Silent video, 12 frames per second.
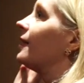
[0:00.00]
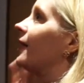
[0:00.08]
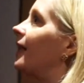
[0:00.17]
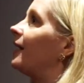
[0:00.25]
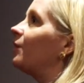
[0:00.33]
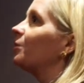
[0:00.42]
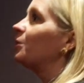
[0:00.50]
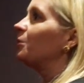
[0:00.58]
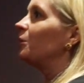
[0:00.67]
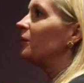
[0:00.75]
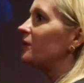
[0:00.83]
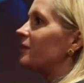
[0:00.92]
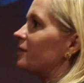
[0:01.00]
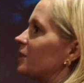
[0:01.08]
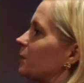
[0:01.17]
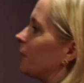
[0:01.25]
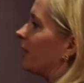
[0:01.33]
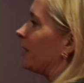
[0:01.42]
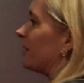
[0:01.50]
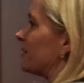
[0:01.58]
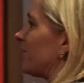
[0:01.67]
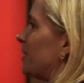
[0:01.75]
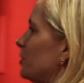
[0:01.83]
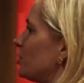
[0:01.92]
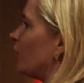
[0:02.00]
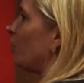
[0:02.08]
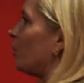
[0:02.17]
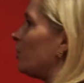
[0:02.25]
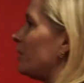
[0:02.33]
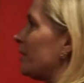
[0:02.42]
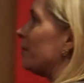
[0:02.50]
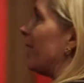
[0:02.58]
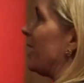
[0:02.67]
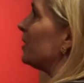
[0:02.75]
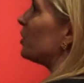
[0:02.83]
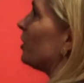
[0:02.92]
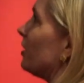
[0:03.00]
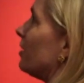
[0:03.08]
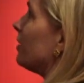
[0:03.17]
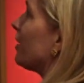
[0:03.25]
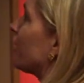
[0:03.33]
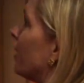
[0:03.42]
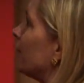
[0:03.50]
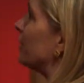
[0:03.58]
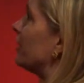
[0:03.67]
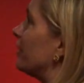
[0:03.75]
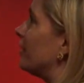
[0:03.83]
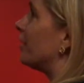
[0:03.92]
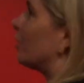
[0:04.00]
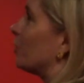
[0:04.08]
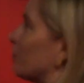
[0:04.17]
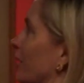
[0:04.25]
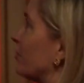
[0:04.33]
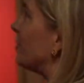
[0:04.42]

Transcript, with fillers: How cool is this space? I could totally imagine coming in here with my